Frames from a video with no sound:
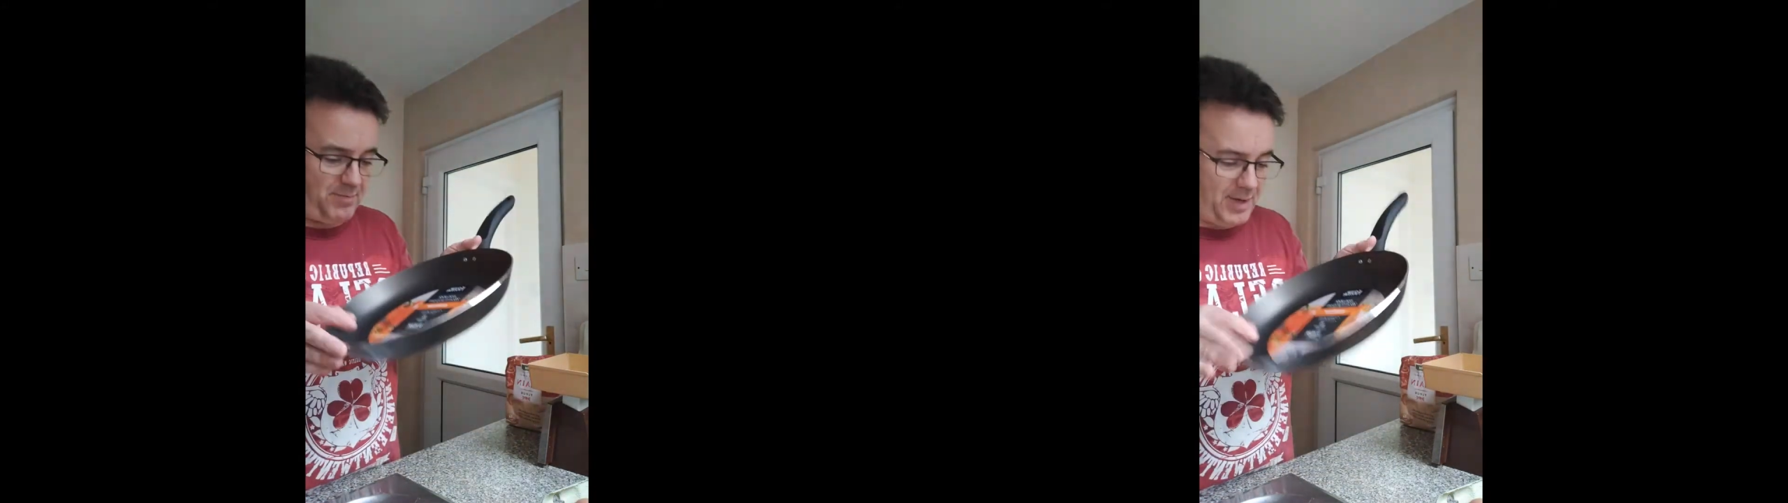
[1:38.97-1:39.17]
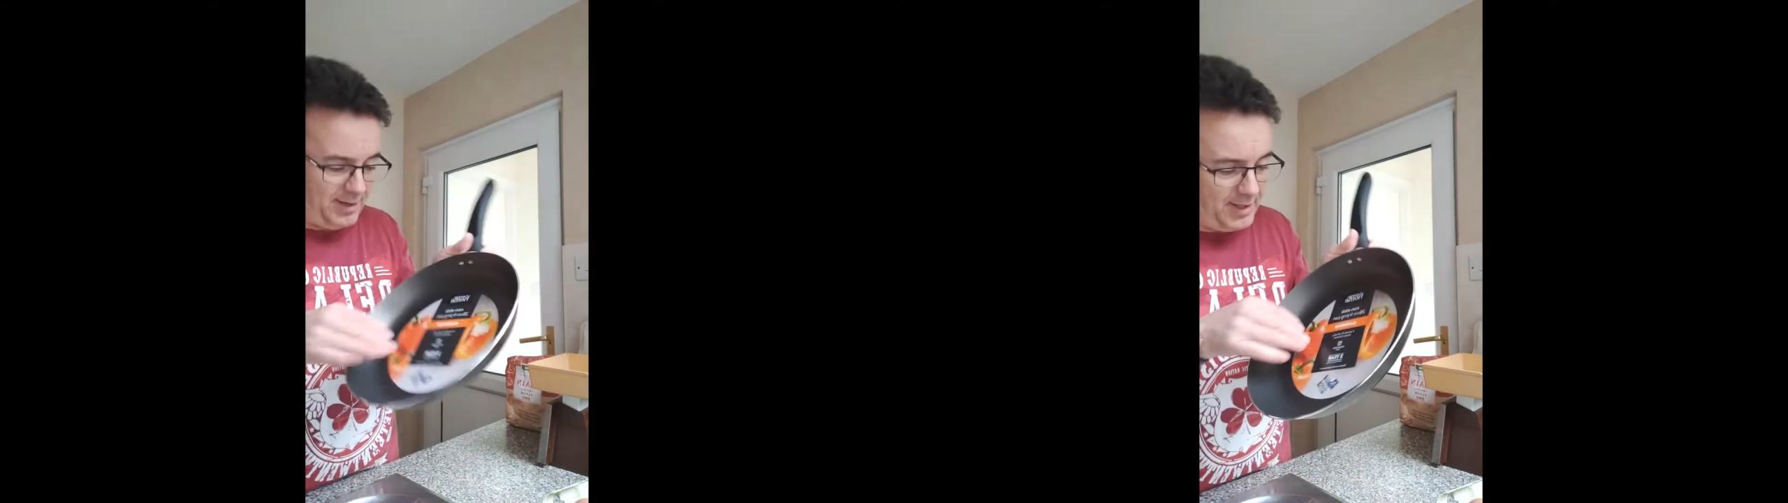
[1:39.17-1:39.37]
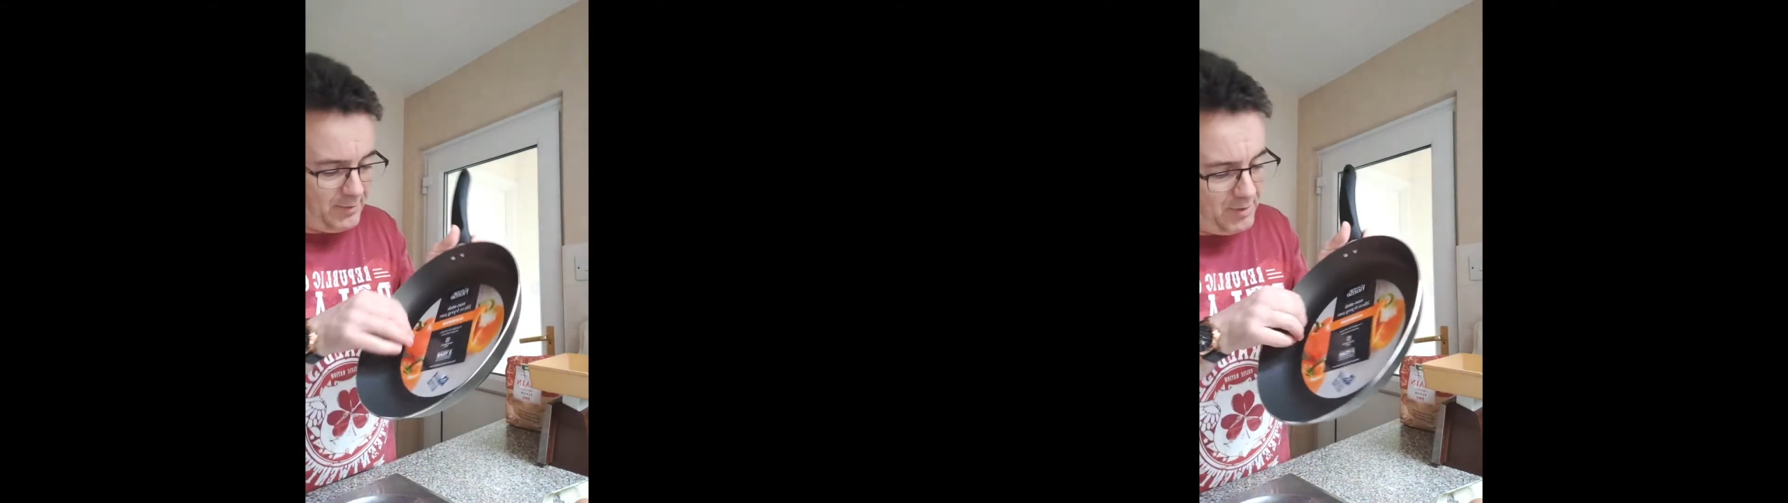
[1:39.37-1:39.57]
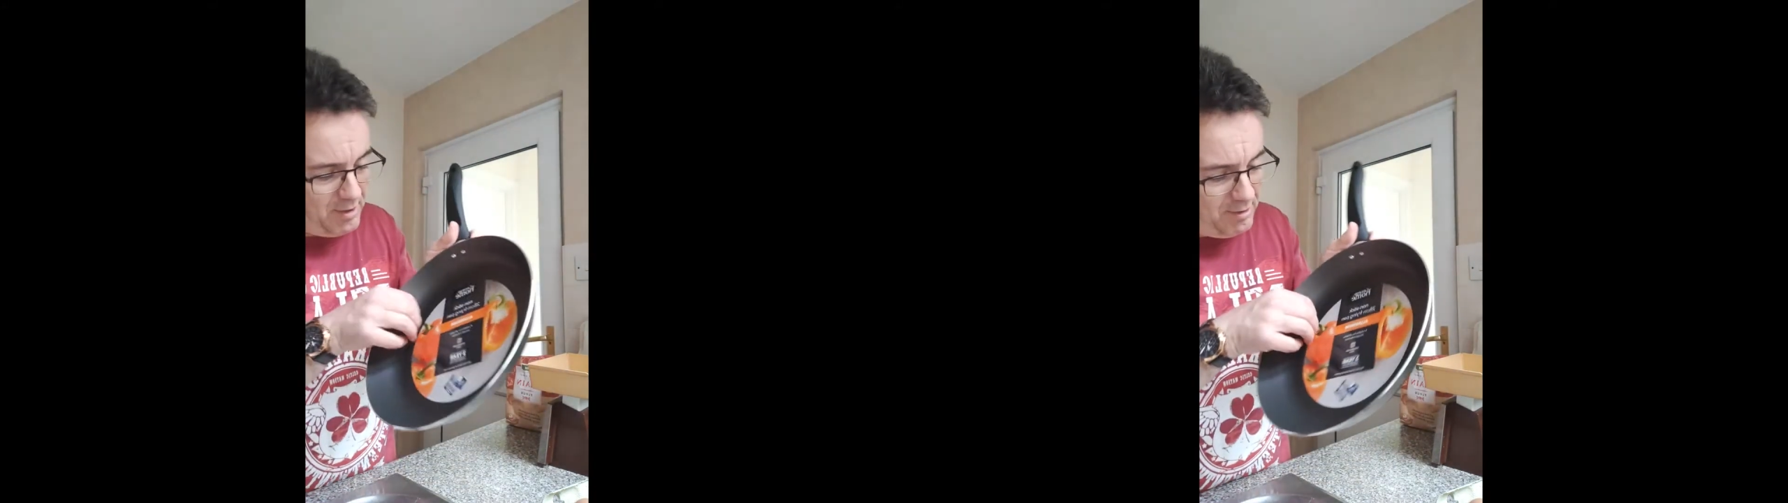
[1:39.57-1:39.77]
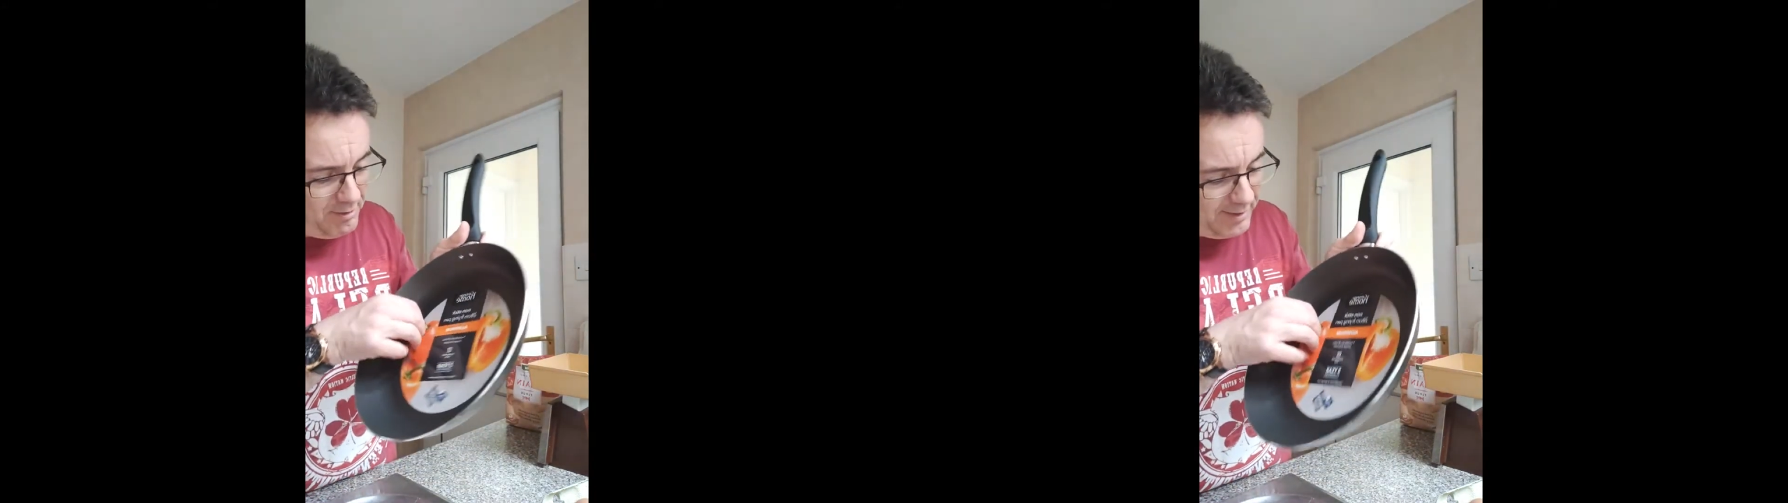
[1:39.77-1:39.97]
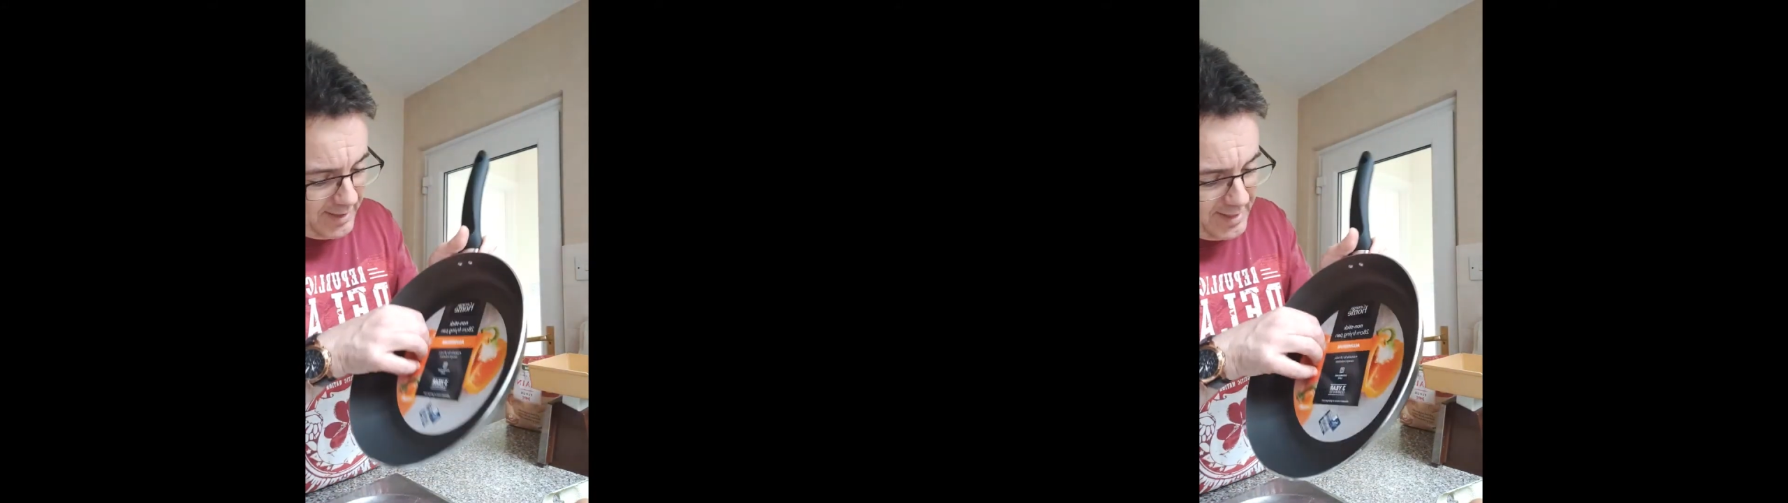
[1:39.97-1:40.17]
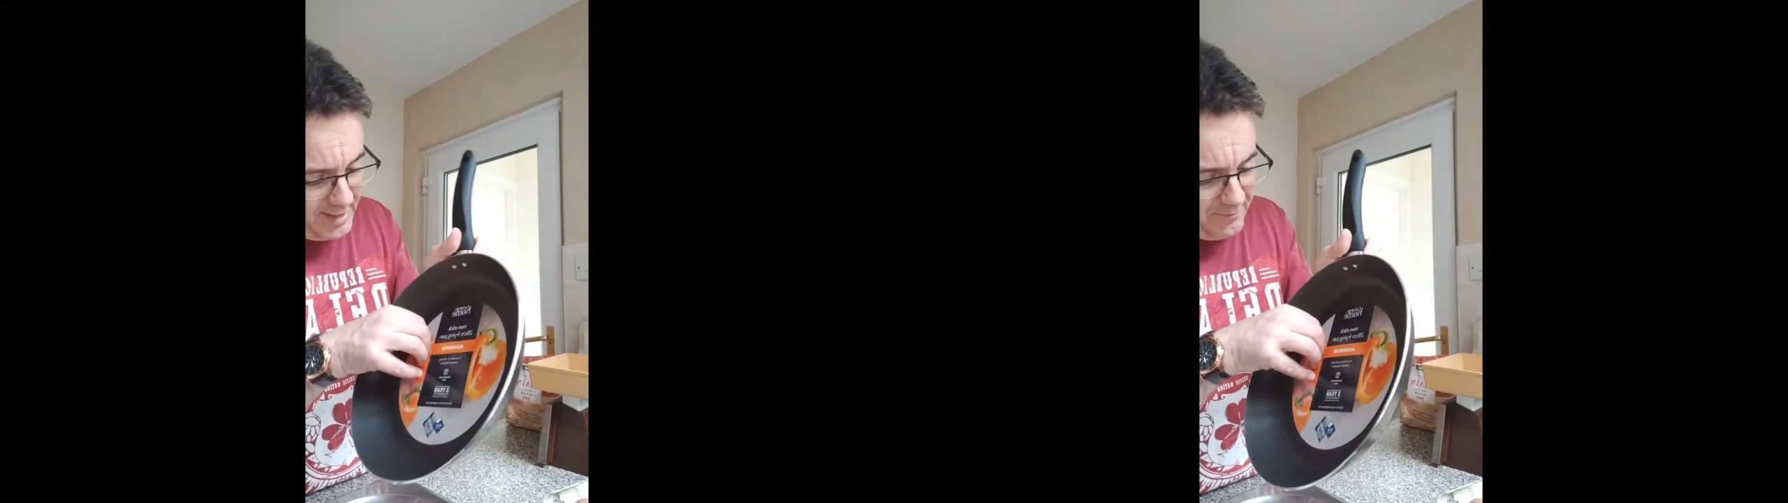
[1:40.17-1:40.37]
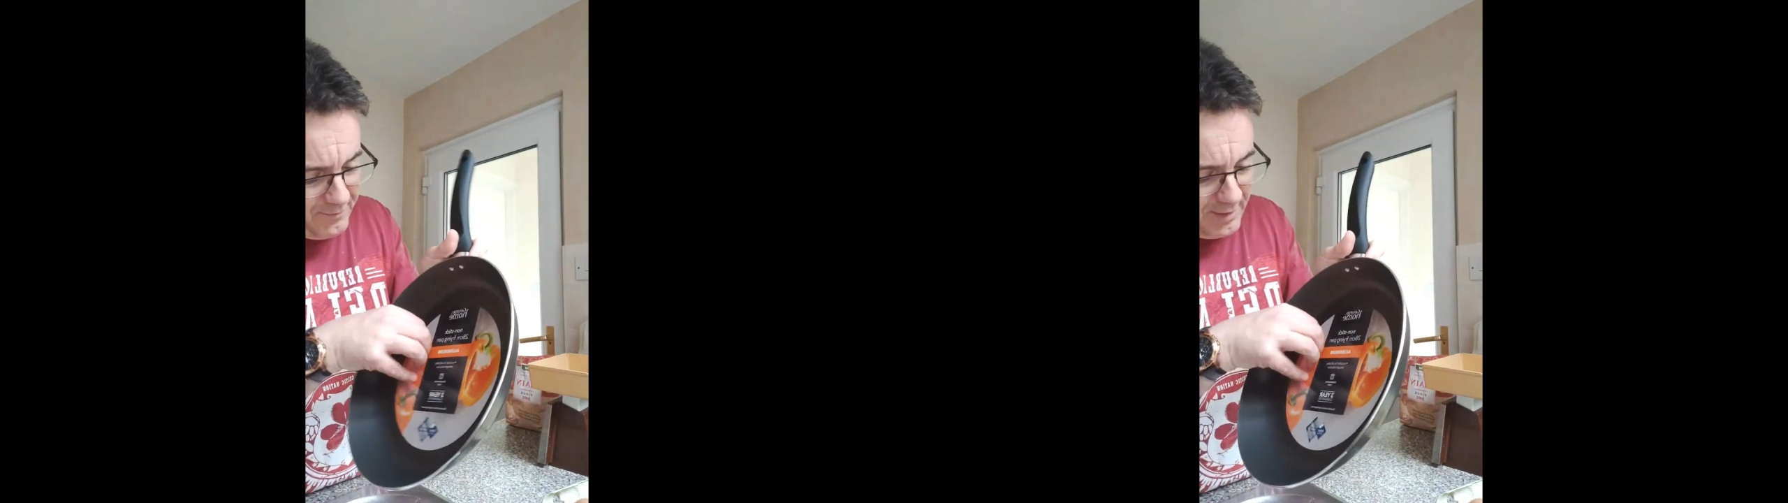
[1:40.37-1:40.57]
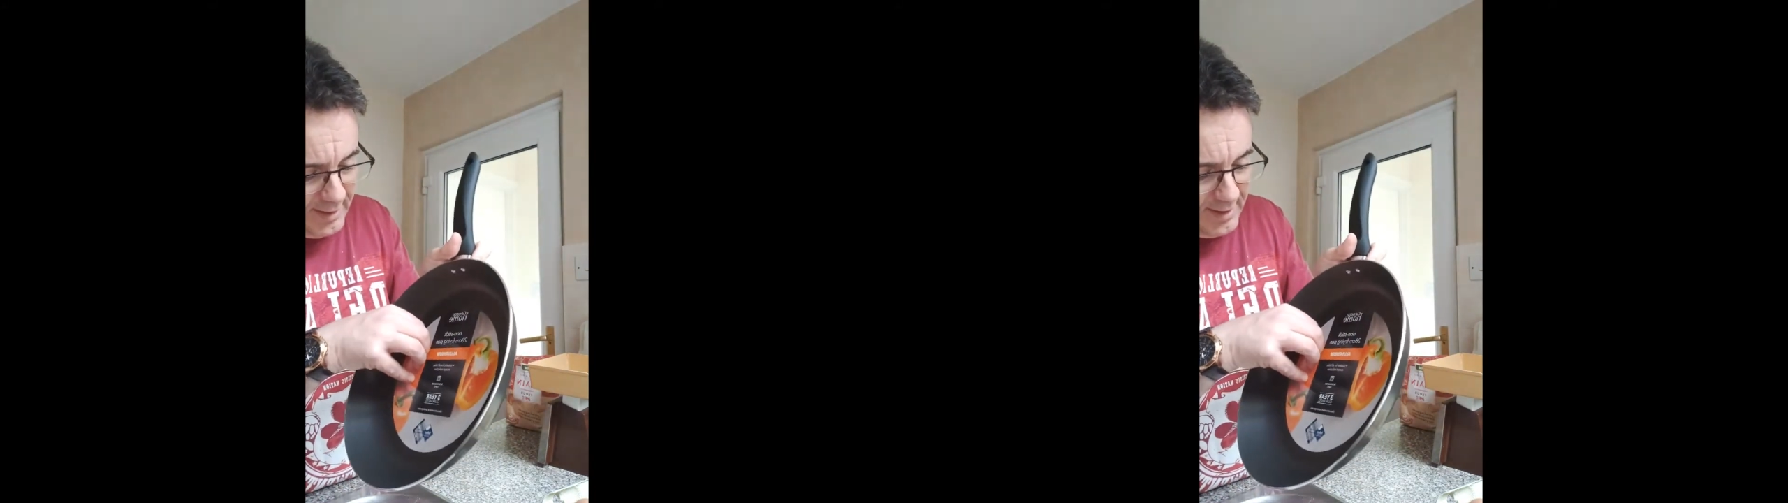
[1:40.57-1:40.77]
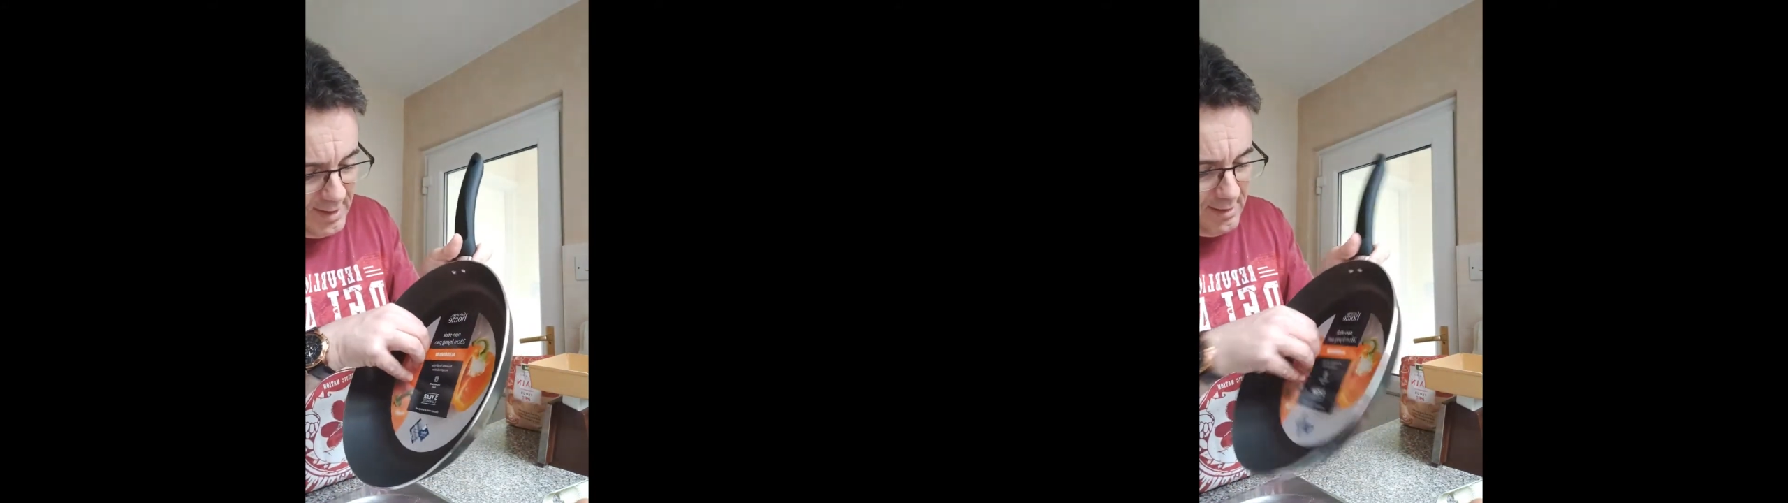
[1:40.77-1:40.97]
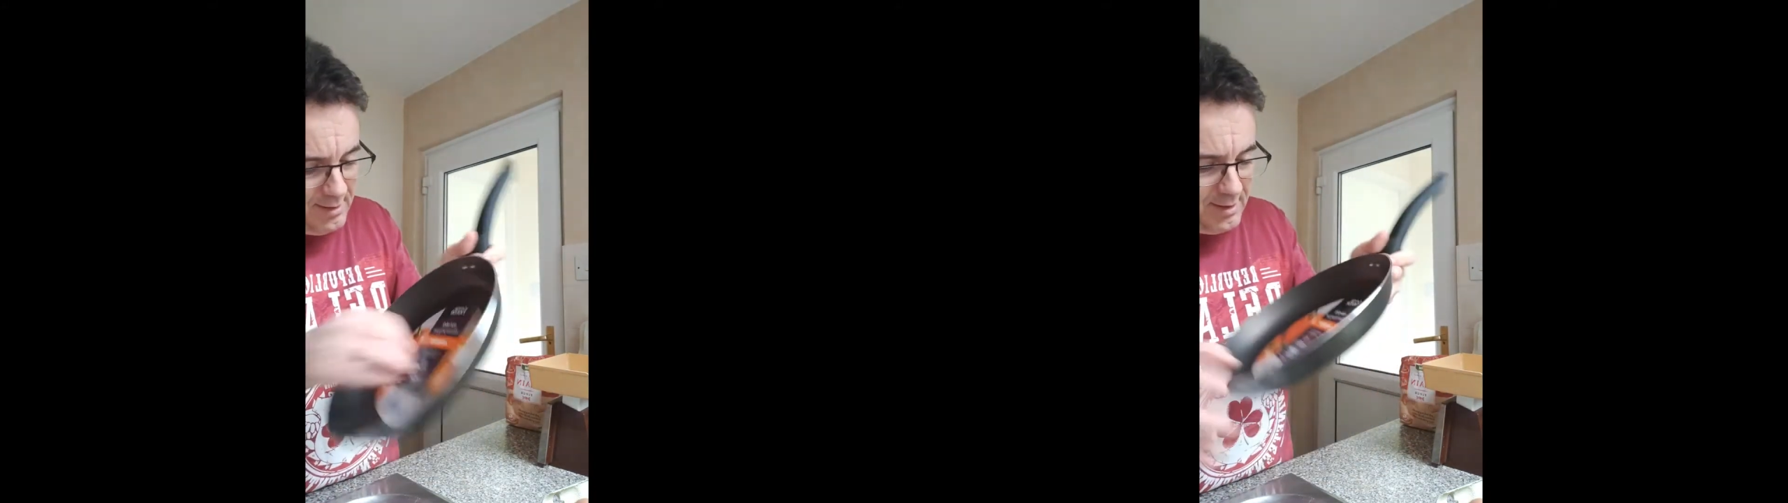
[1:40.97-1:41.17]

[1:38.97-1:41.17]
But if you look carefully,